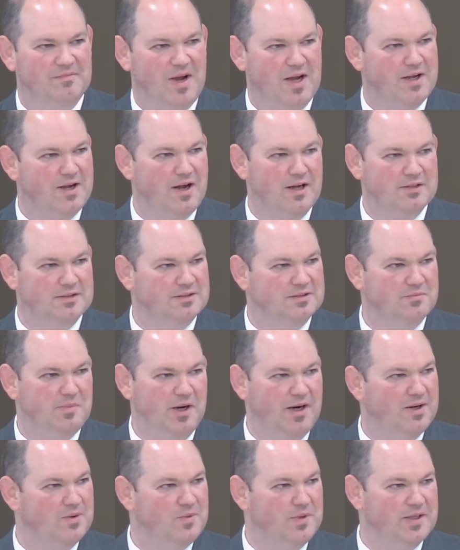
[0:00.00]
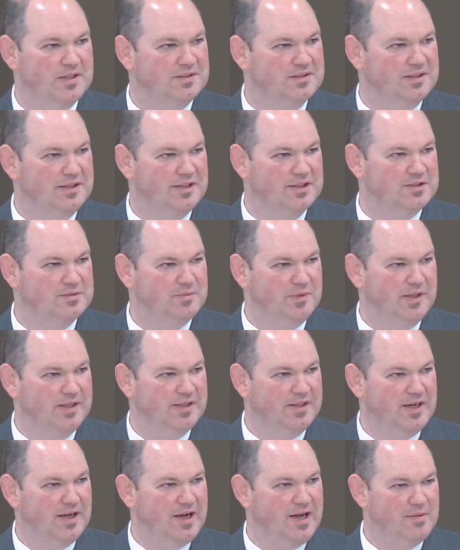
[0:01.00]
My conscience is bearing witness against me
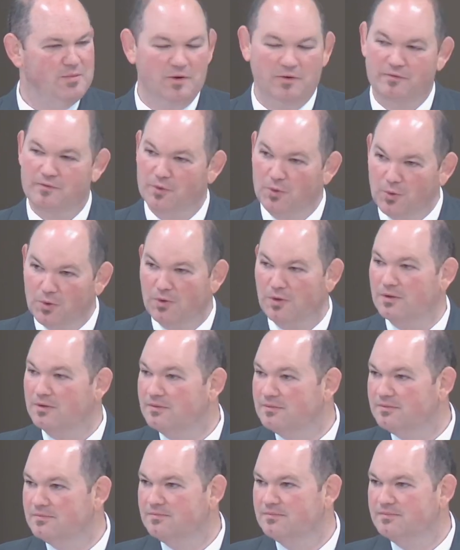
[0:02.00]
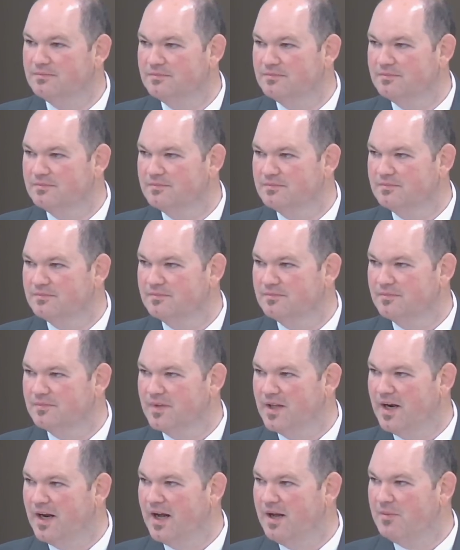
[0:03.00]
that I'm a fool,
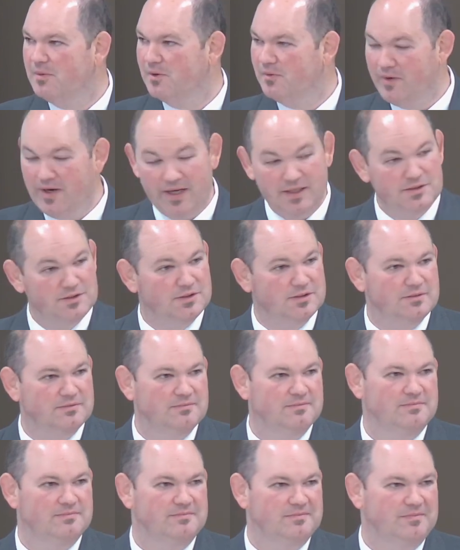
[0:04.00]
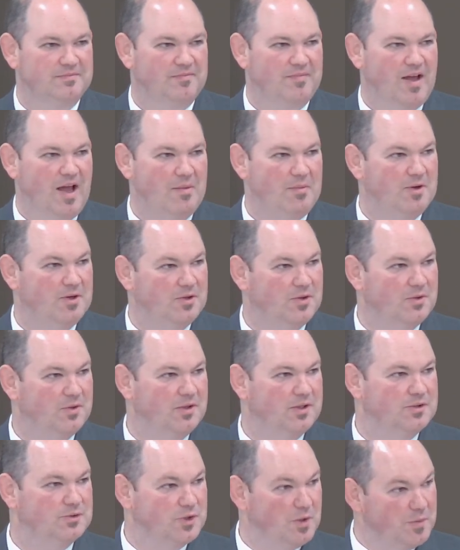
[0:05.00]
that I'm a wretch. I'm
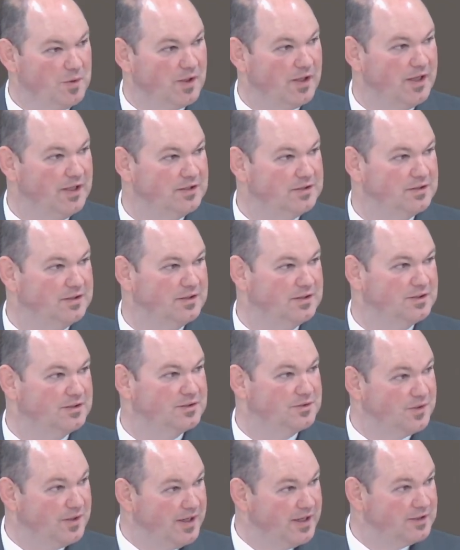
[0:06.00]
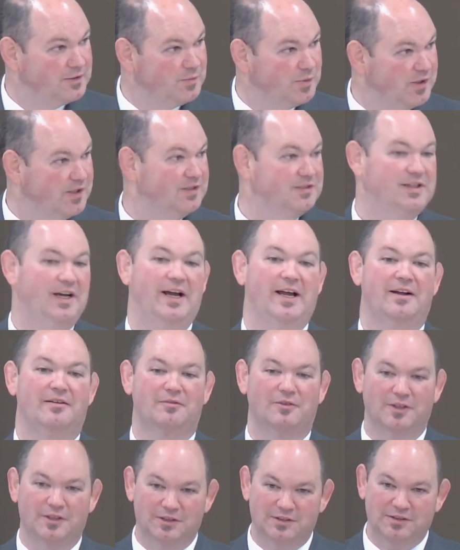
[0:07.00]
enduring tribulation and distress because I
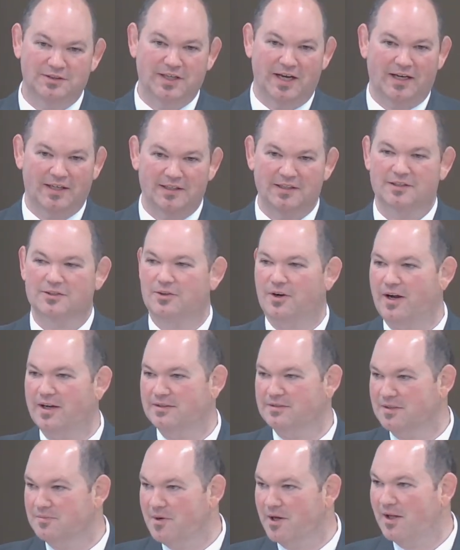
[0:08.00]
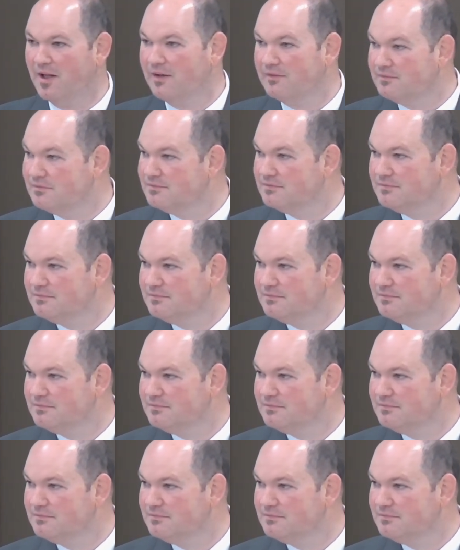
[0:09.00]
have rejected Christ in my life.